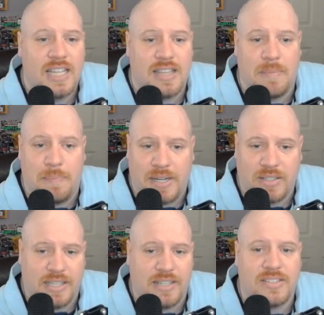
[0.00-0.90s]
the Metal
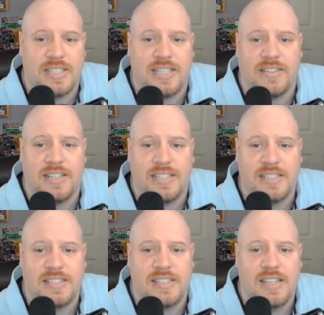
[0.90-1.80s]
Gear
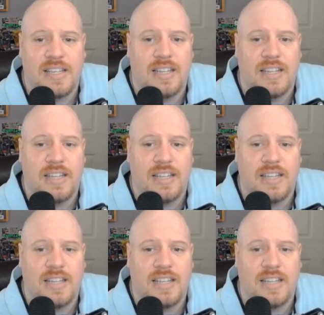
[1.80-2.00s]
series.